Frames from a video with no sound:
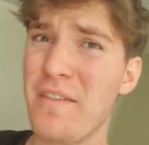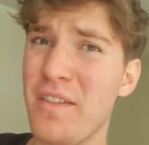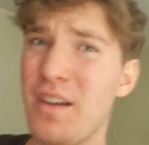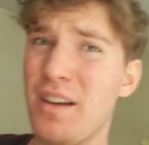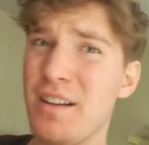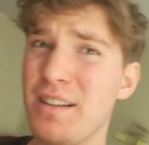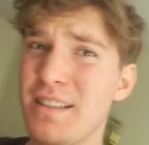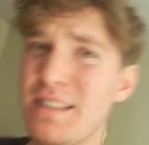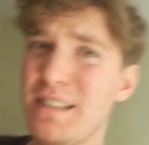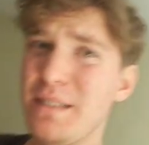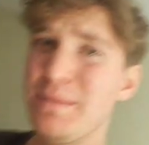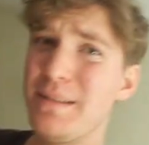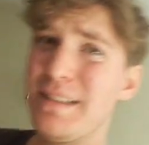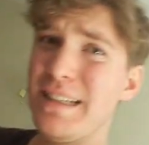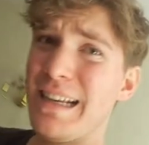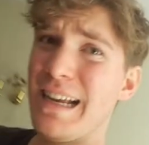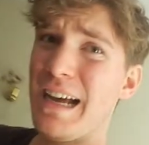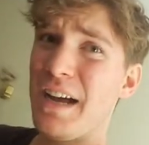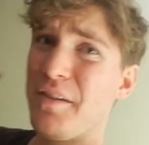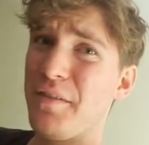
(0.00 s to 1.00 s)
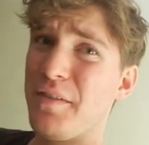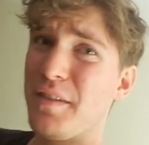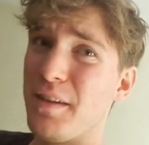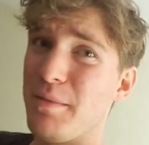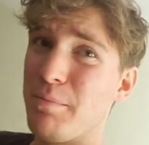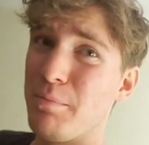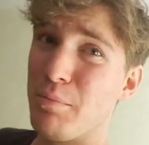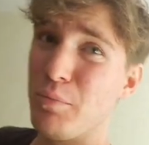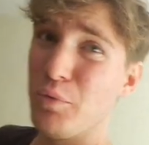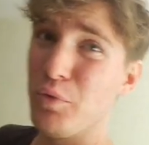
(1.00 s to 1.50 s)
of not seem to get out
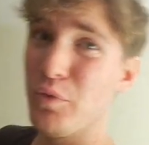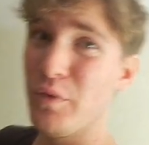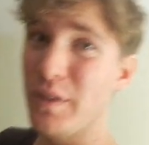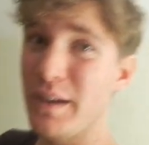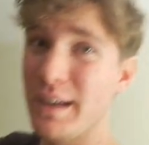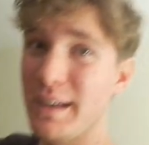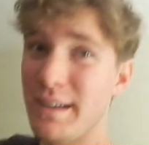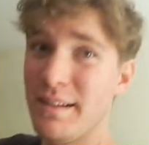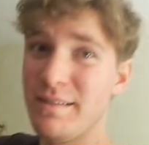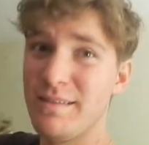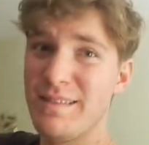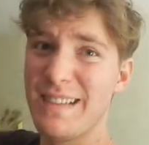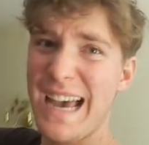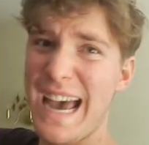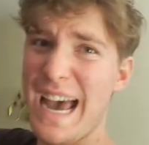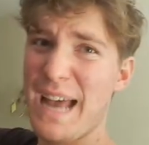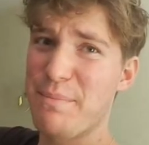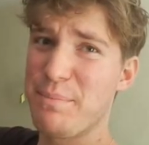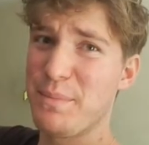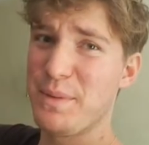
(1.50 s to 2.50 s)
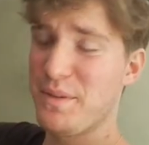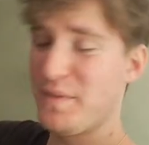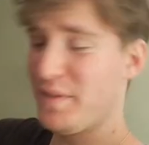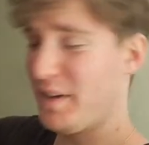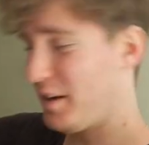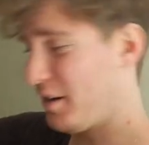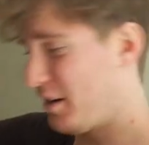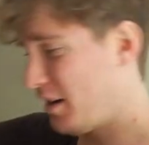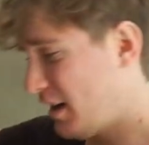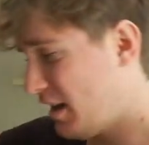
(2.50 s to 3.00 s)
of the moving
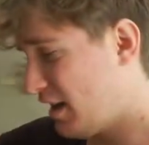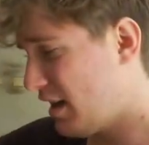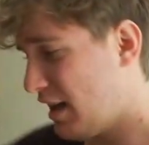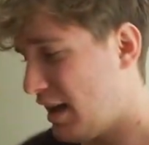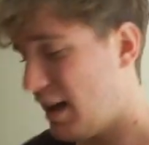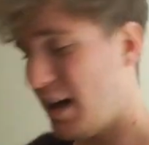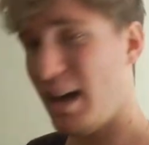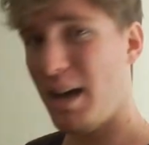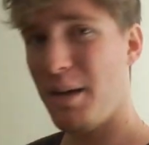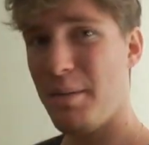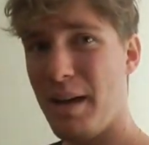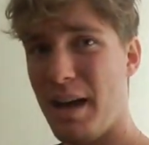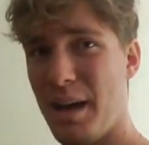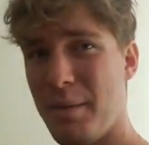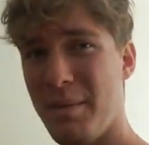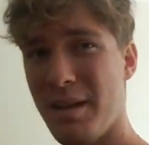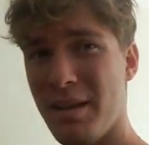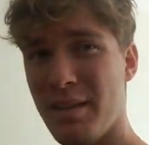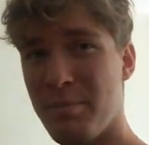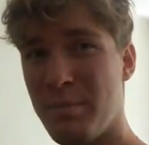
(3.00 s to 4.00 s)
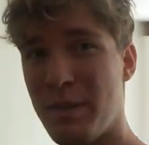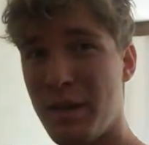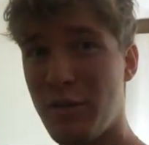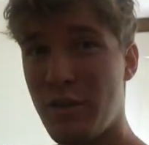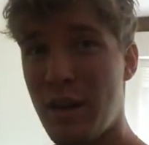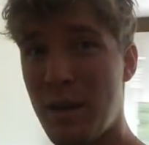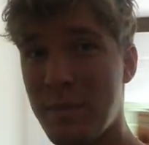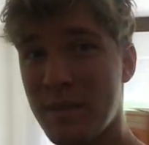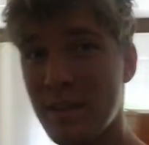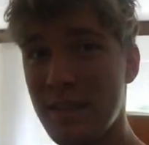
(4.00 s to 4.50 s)
atmosphere. I'm at my
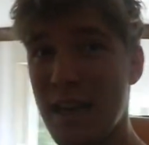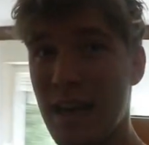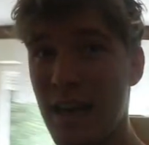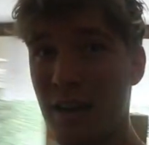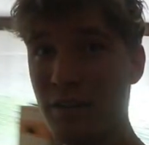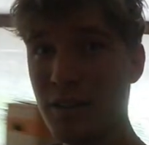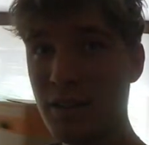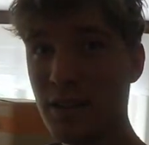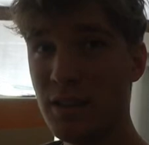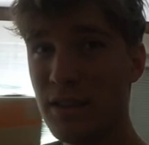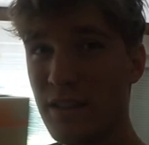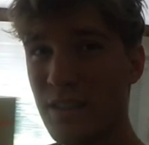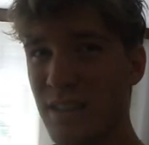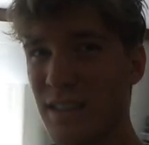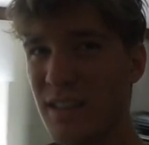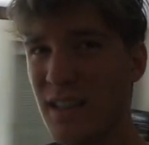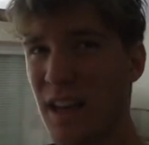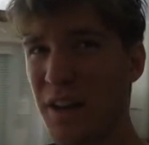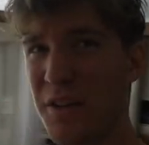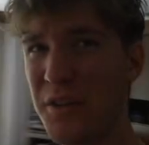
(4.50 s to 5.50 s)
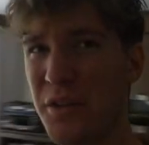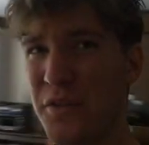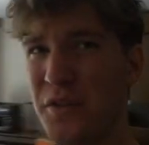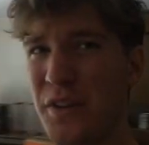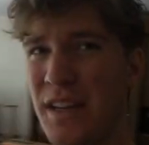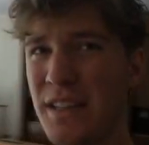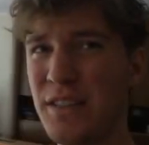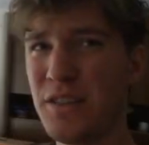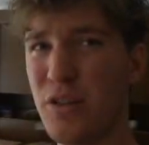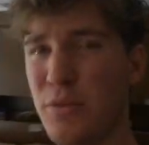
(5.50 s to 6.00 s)
grandma's house. I don't know if
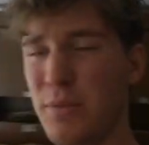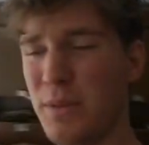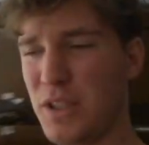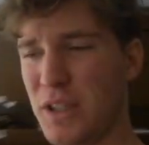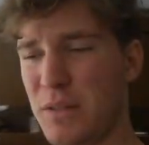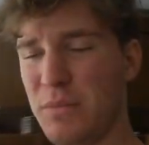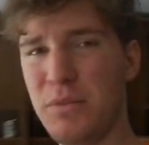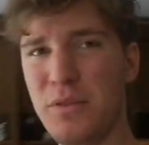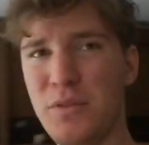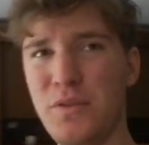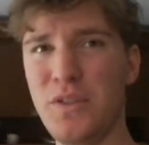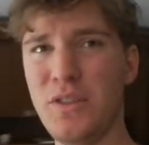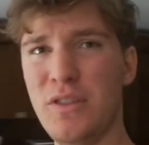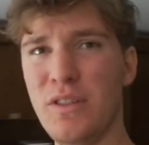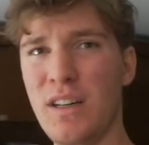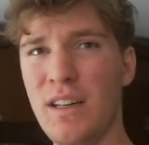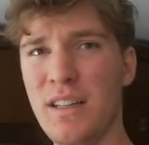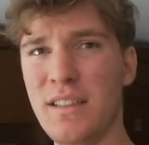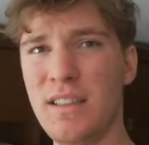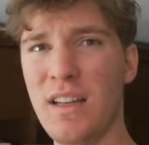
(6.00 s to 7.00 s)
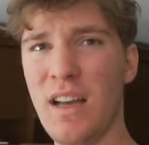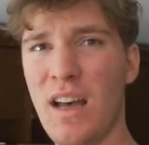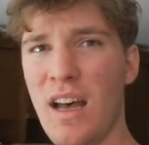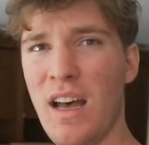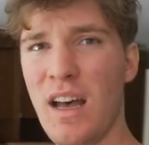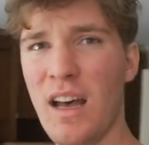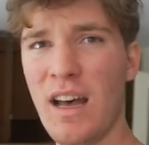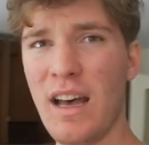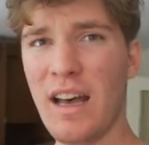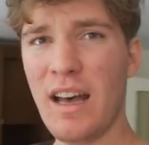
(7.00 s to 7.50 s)
you guys know, but she moved to us
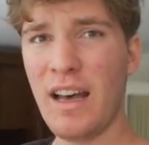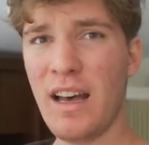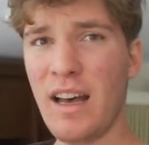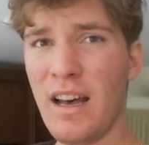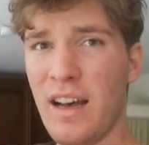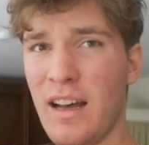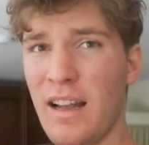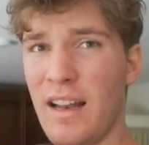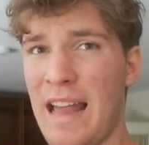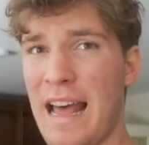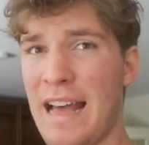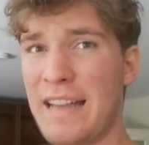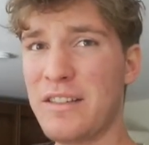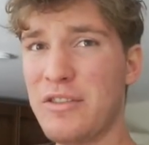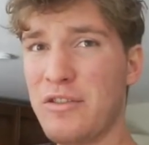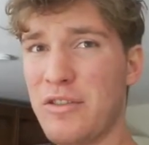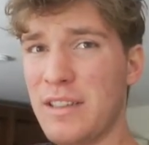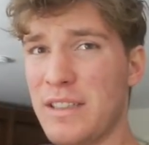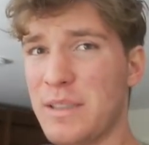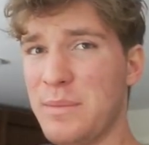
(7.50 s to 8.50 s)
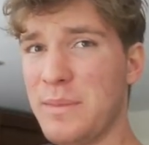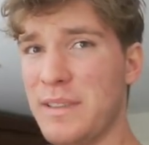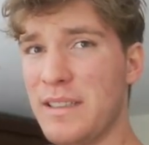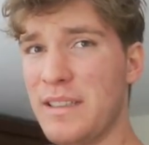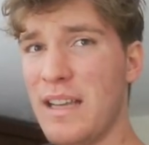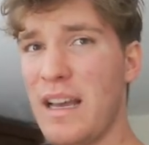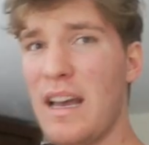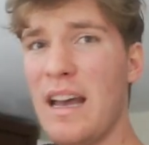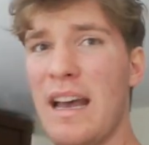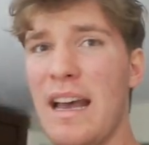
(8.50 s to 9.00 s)
last
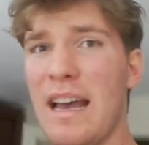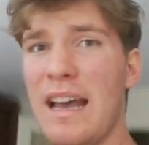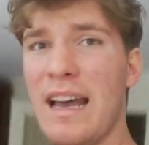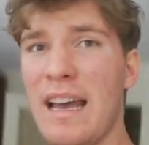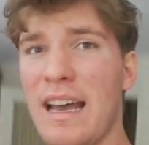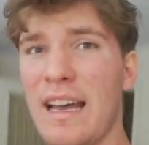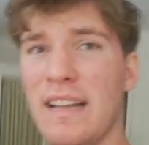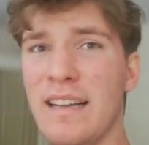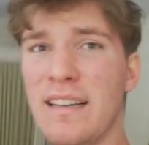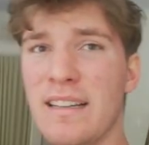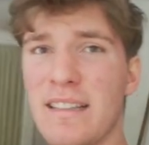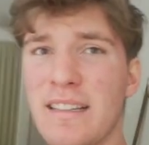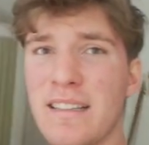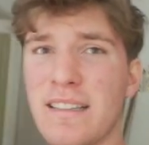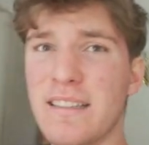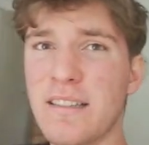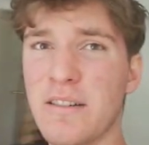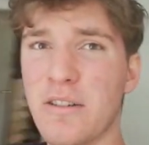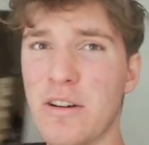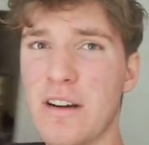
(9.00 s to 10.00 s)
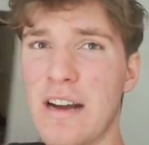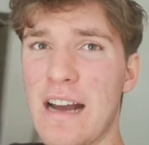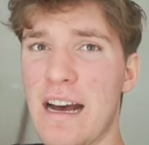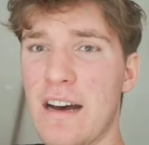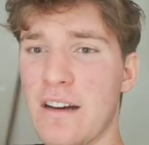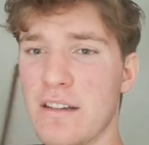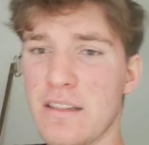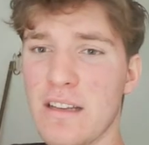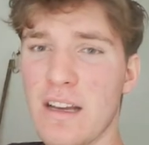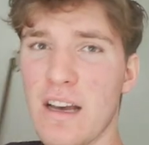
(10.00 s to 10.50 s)
Christmas. And this is still her
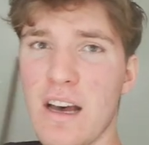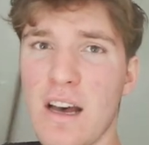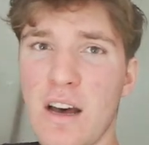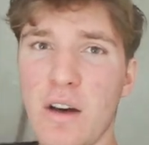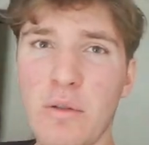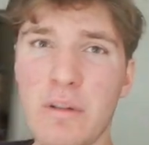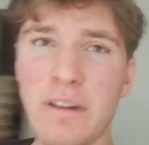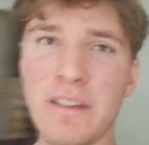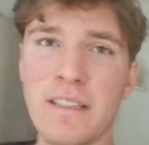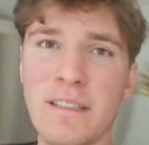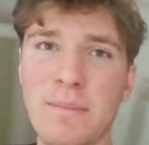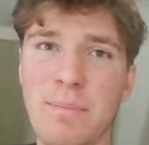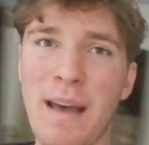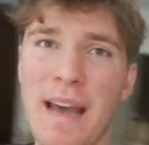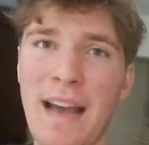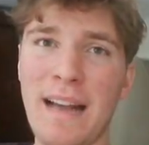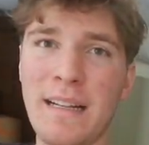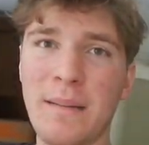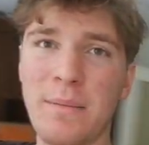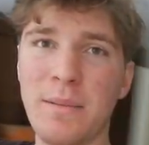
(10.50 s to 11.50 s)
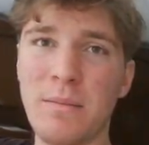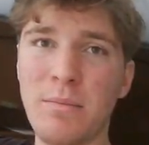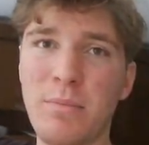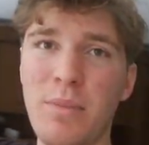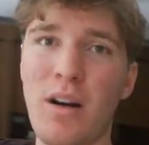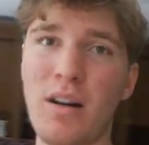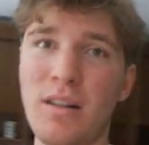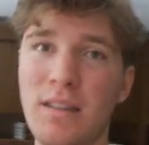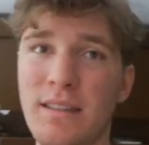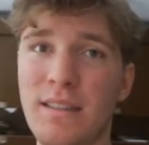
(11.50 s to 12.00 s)
house. We just packed up some
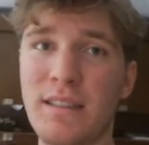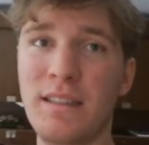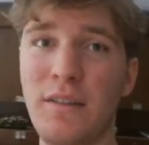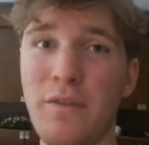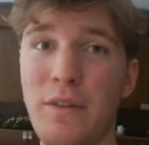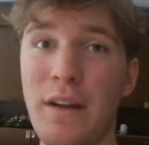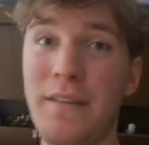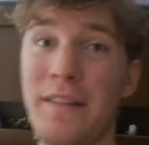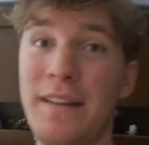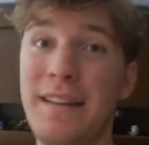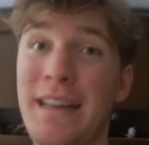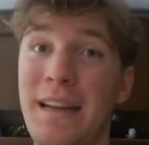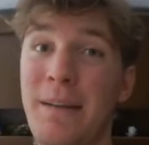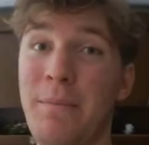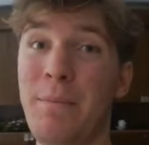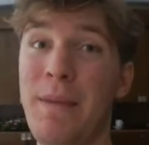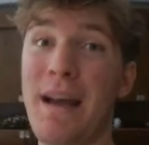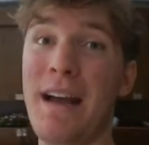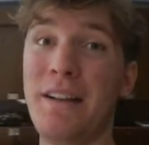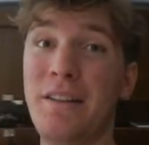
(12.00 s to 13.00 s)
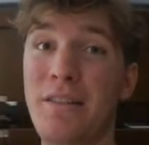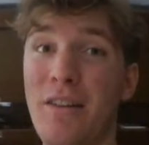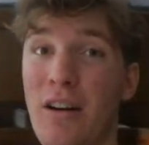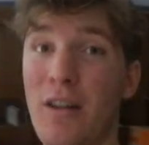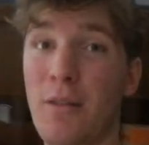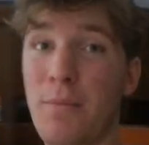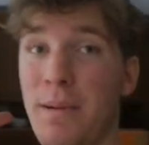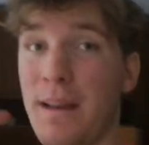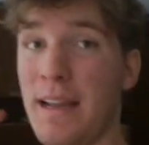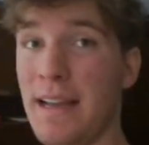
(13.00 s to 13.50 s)
boxes, stuff we have to take back to
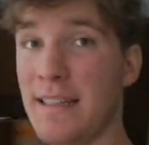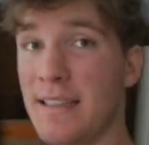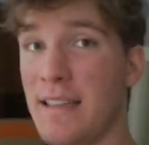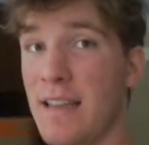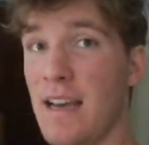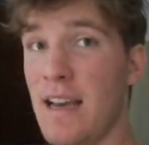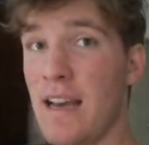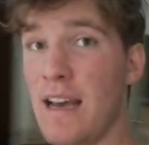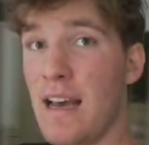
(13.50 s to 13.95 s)
our place,